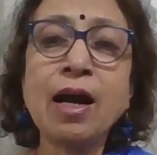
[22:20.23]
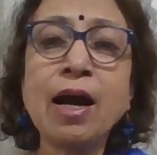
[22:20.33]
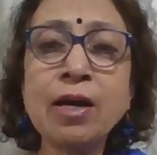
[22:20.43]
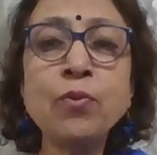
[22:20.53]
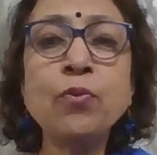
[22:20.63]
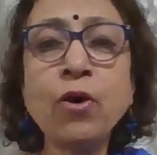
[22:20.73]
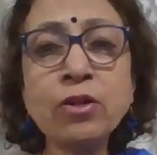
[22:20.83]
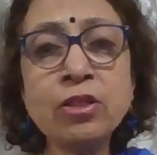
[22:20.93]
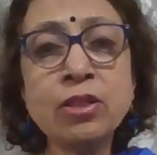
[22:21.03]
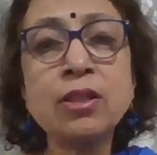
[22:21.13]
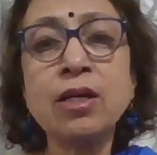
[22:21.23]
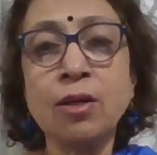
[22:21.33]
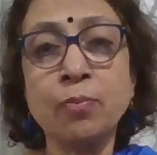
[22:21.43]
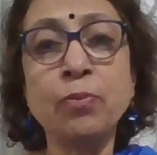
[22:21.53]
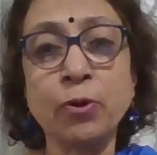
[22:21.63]
I want
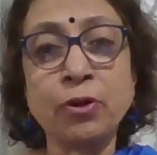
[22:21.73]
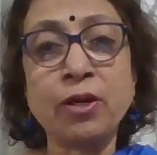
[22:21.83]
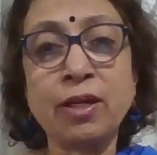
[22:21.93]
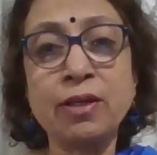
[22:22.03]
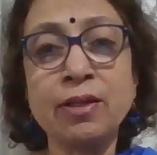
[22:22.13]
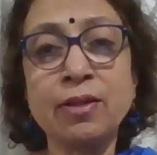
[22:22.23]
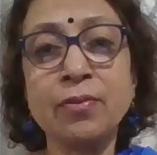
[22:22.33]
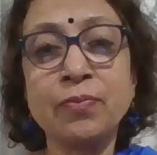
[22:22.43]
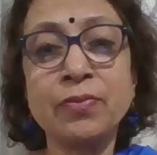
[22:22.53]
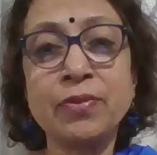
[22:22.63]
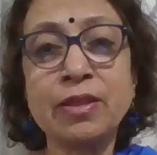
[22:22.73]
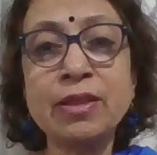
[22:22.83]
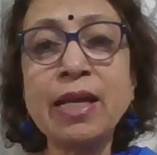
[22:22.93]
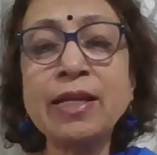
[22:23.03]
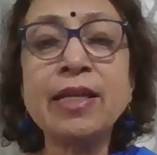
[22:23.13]
a book,
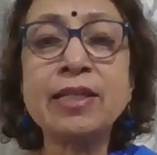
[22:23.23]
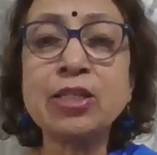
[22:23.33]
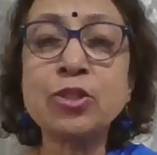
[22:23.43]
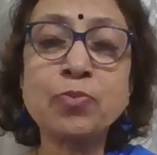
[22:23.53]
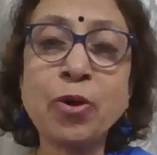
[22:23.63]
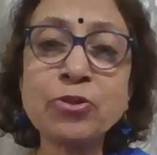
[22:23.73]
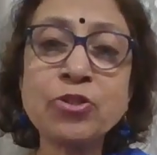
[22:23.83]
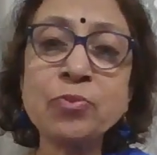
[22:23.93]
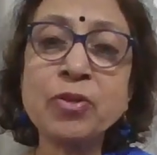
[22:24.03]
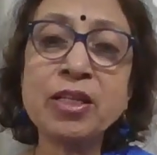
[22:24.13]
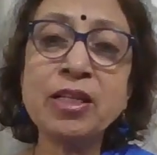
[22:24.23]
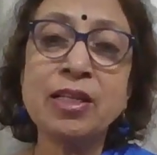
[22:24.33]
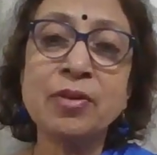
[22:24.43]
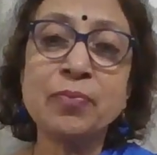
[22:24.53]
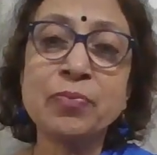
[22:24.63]
then it is possible
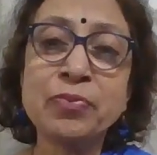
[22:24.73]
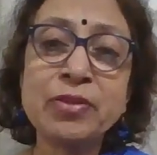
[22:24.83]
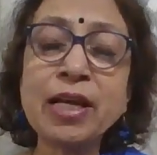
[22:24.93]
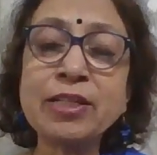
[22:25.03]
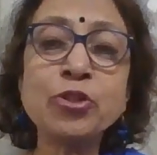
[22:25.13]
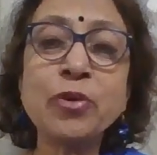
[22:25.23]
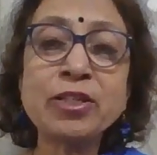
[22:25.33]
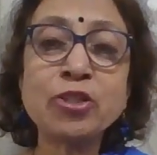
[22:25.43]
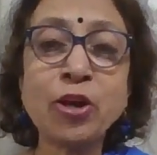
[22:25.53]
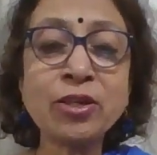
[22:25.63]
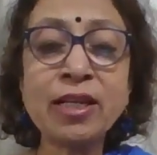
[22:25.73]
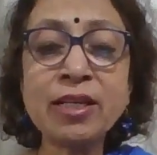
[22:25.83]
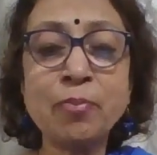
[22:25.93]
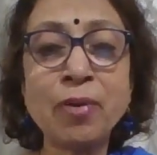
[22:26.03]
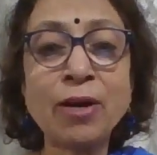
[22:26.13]
that you are
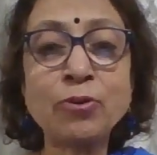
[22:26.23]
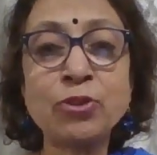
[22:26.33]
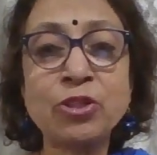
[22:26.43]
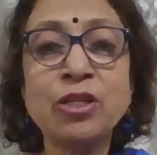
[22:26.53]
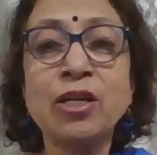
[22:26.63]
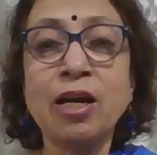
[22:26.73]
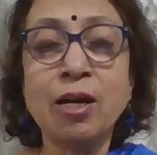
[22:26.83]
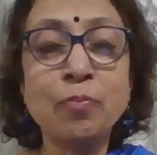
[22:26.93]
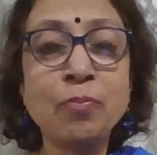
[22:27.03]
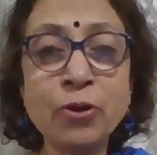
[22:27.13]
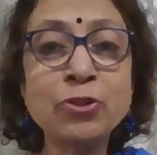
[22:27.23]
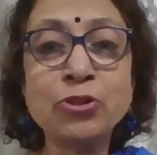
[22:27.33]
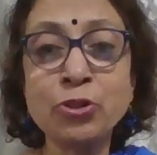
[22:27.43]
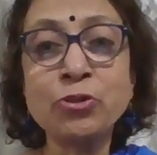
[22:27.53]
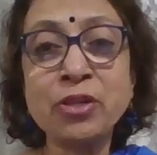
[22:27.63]
talking about a book
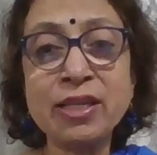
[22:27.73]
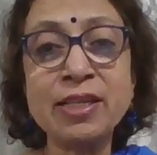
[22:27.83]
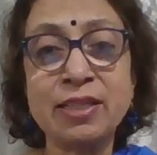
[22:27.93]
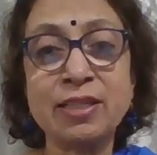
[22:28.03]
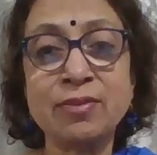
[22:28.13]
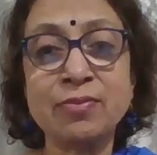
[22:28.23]
to read.